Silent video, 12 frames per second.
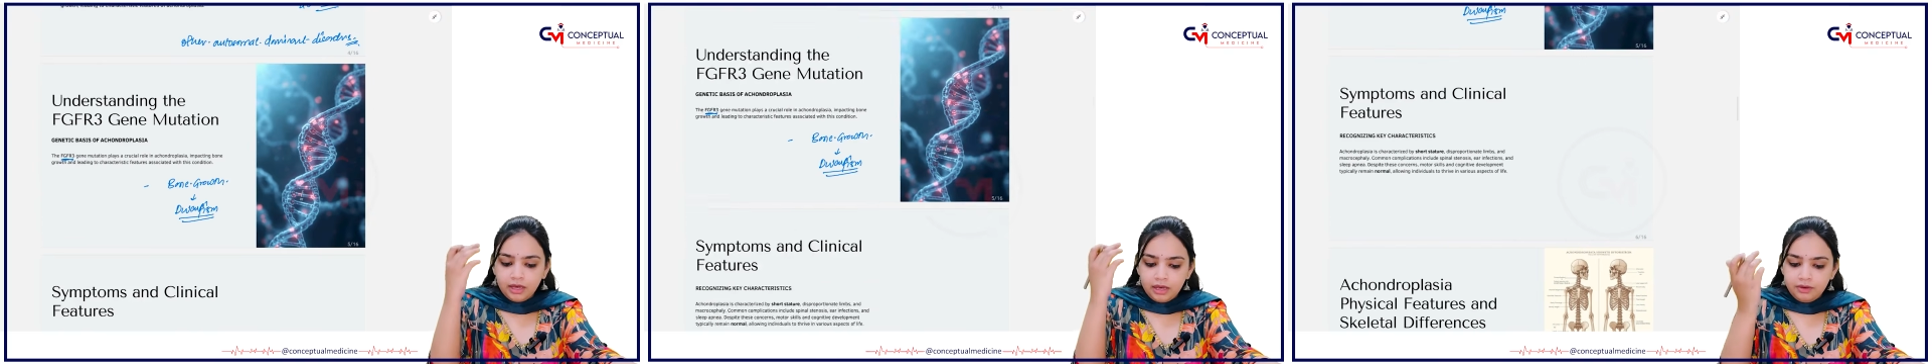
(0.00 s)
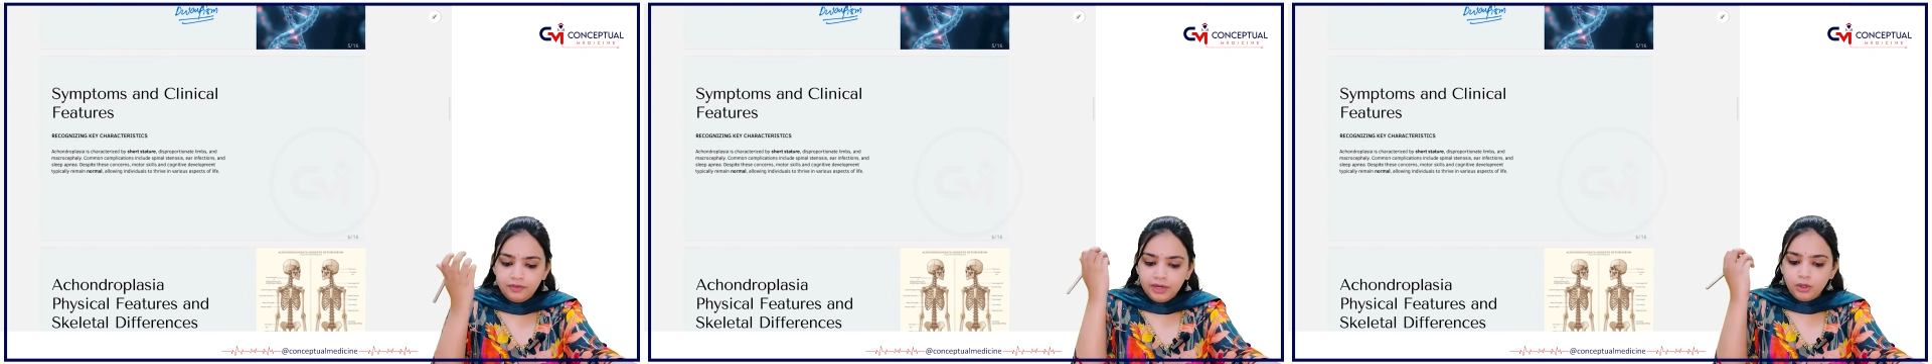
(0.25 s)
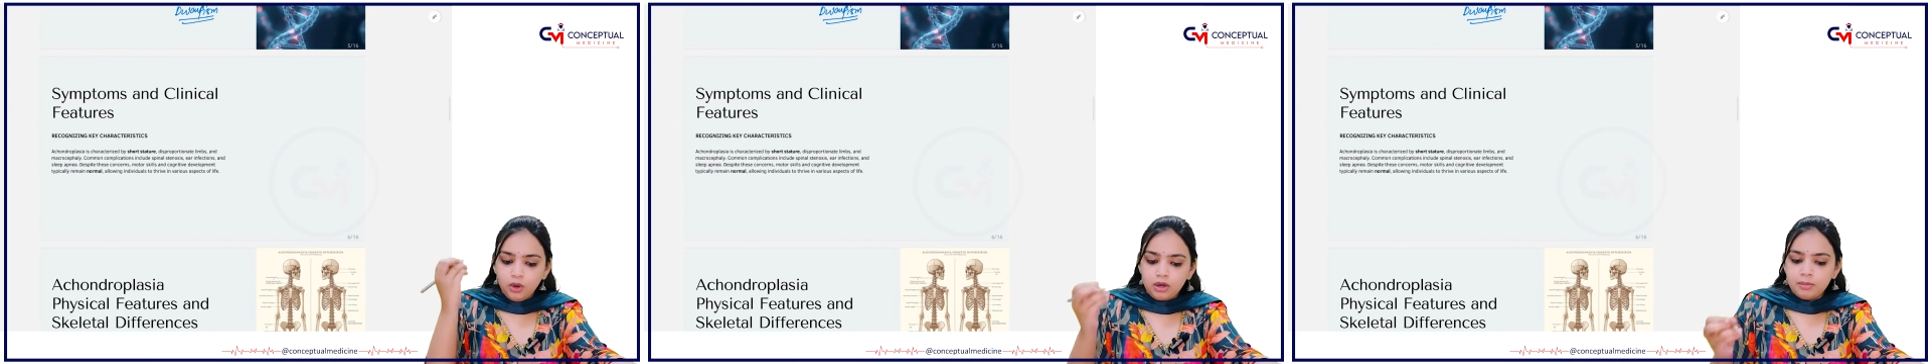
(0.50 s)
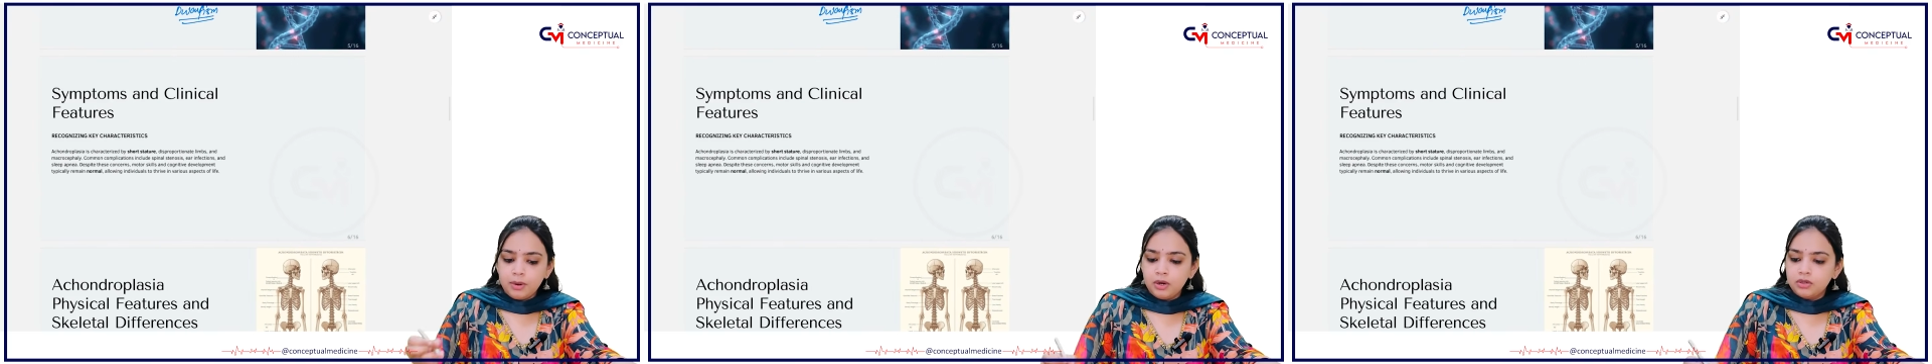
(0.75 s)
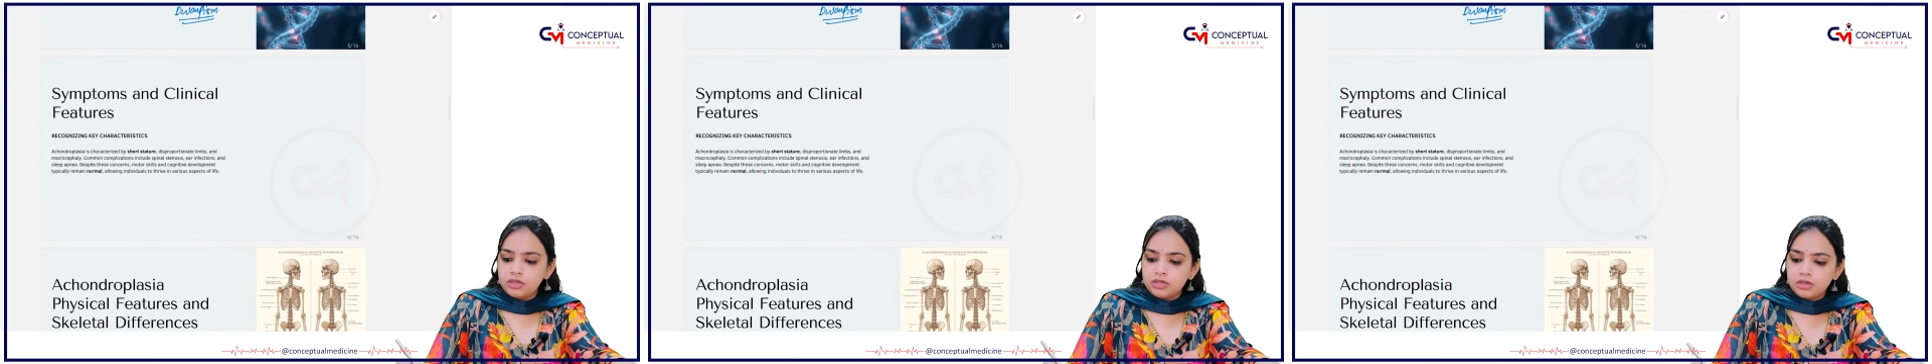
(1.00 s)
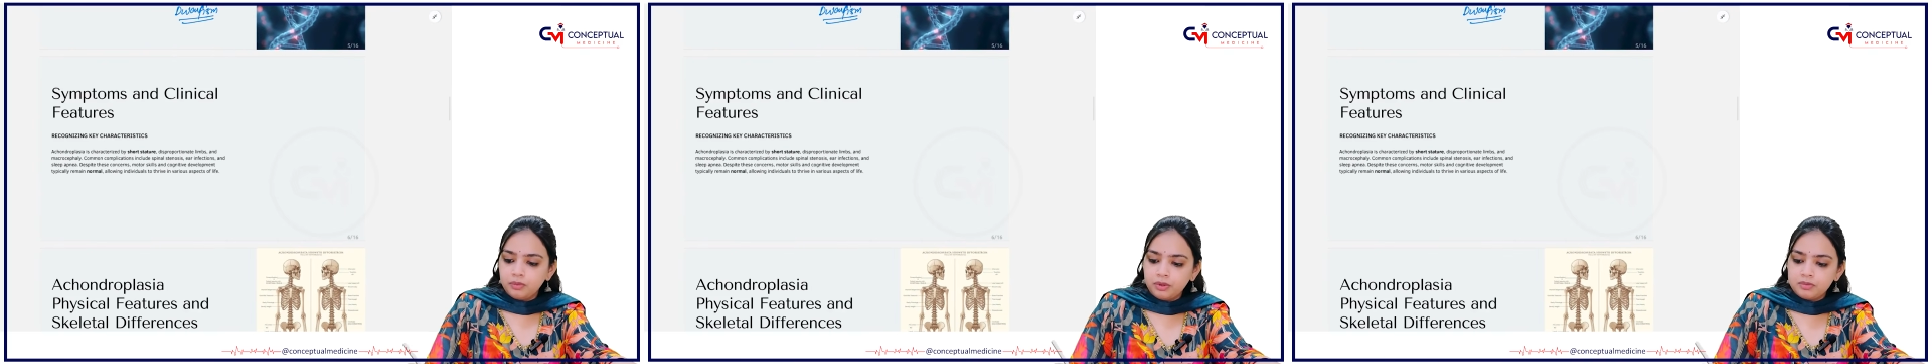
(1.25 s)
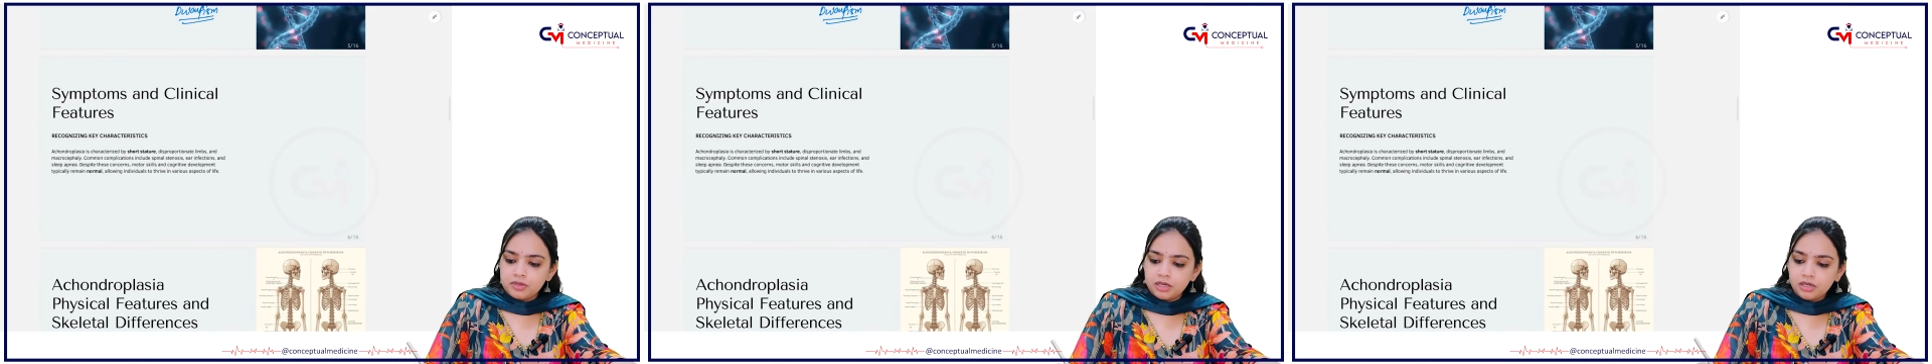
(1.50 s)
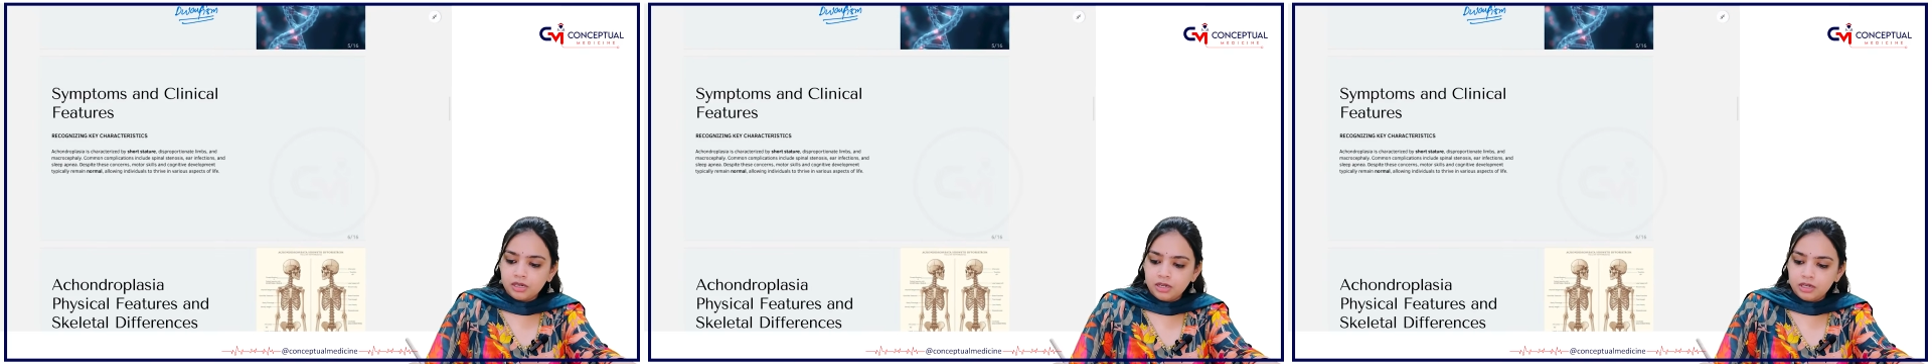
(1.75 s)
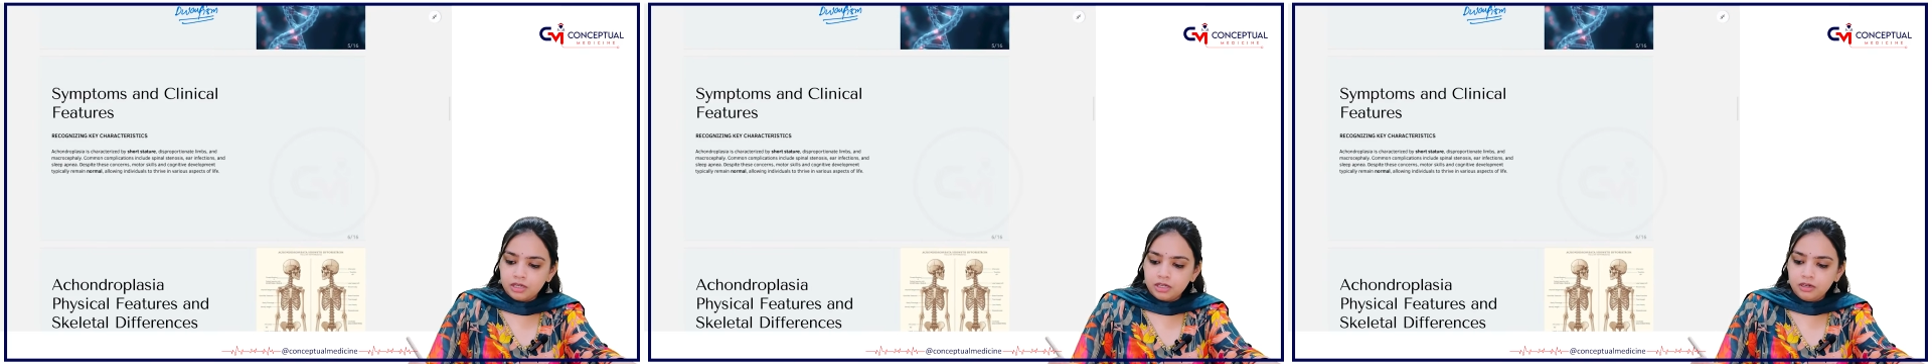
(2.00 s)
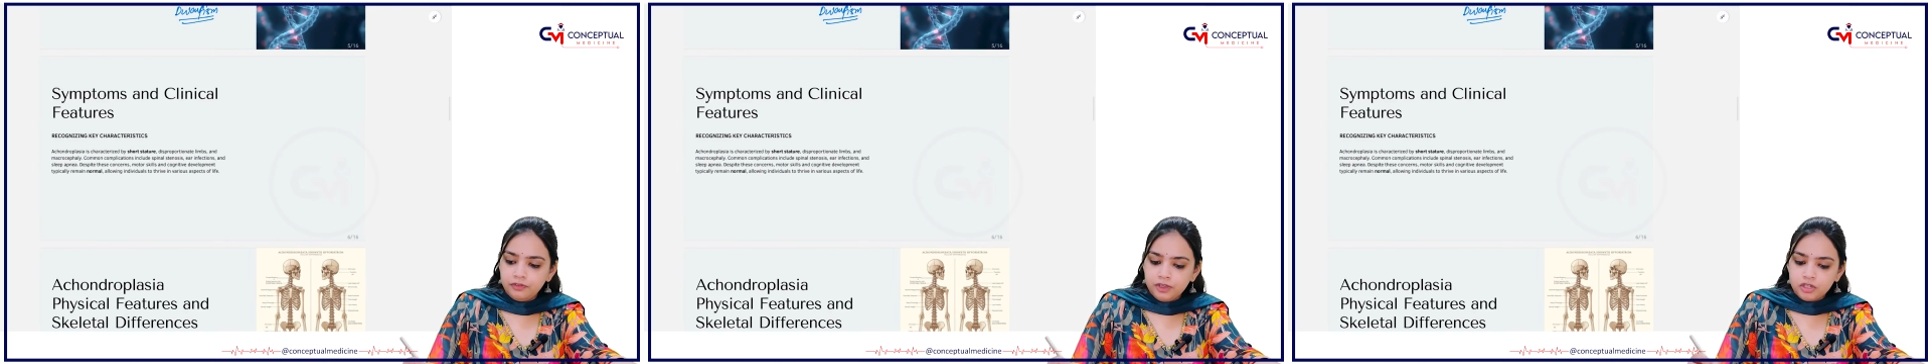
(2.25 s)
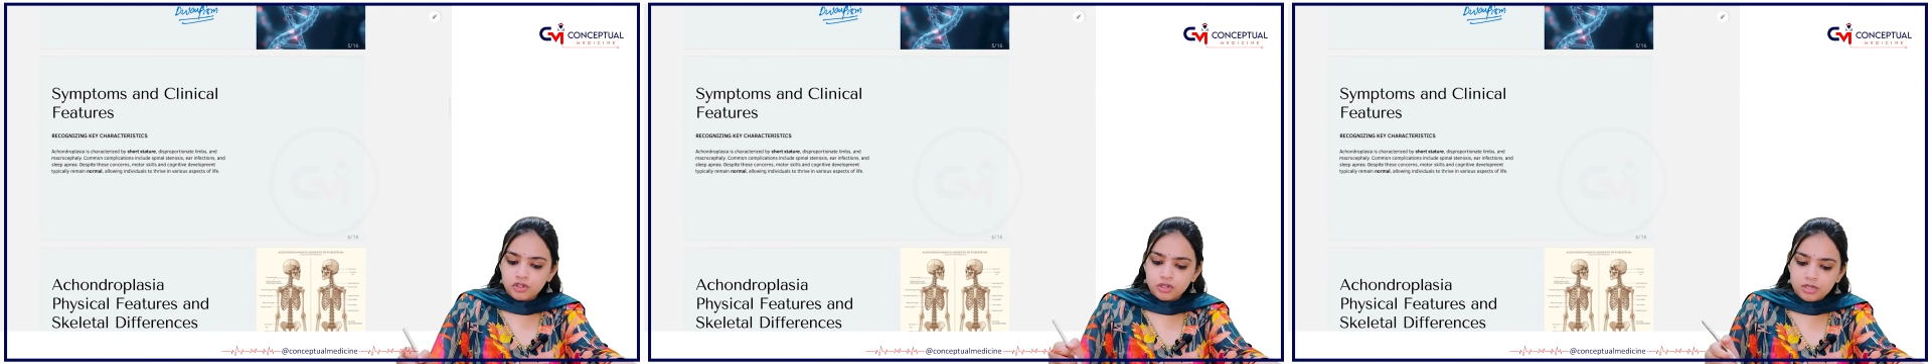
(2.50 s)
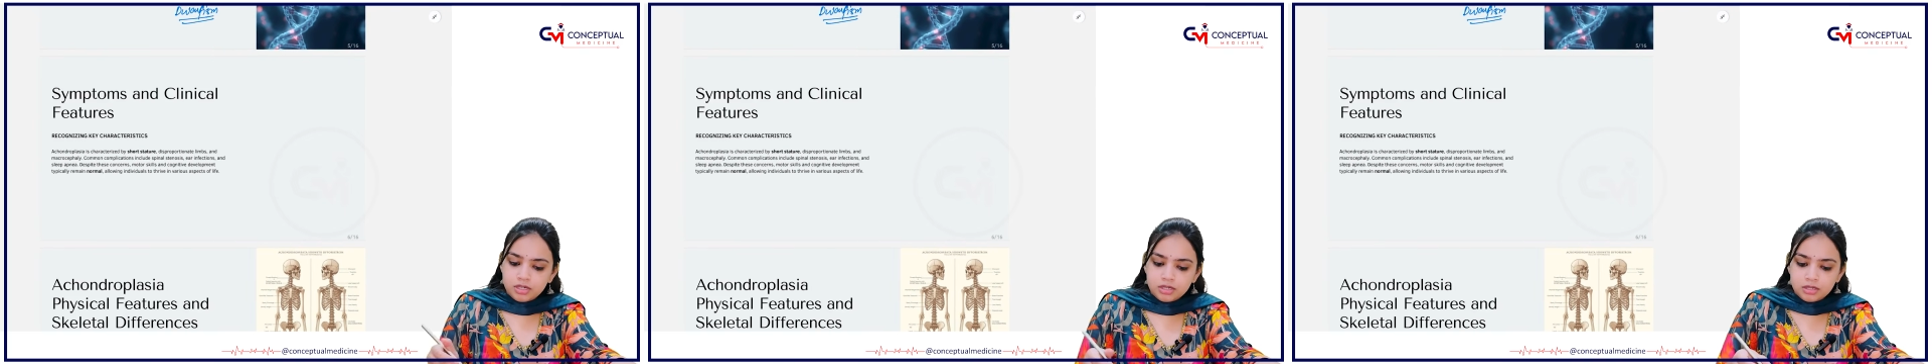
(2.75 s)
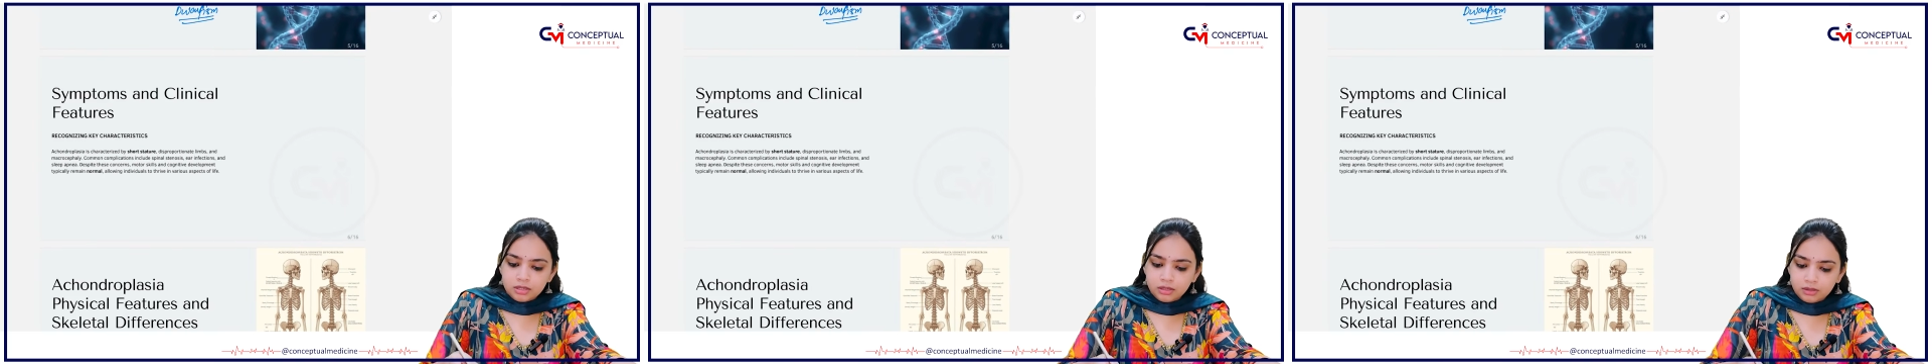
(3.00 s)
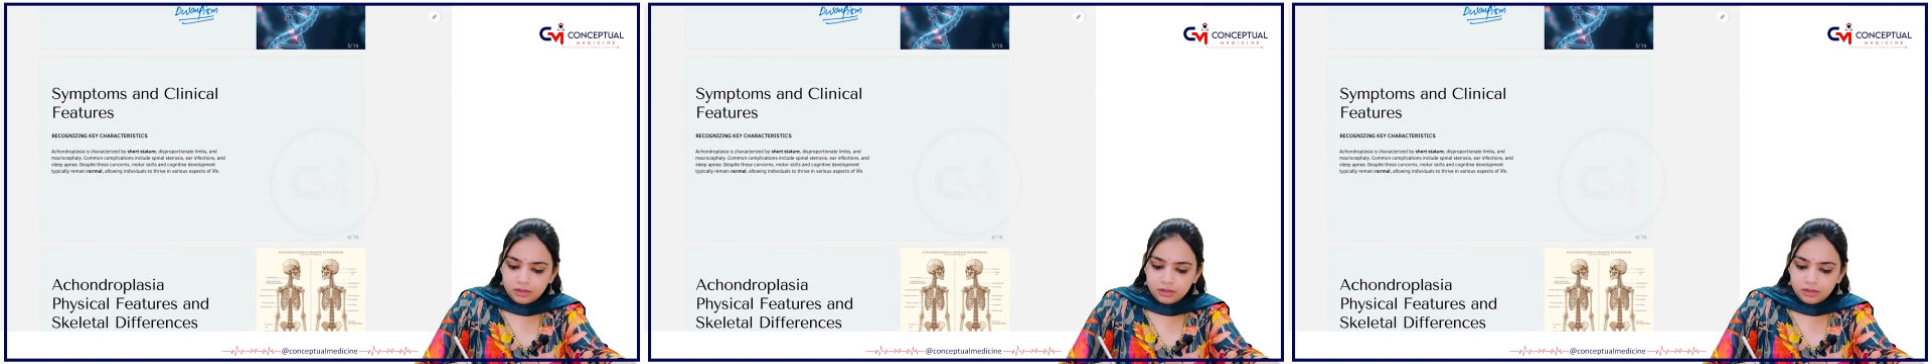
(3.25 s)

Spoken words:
If I talk about the symptoms and clinical features,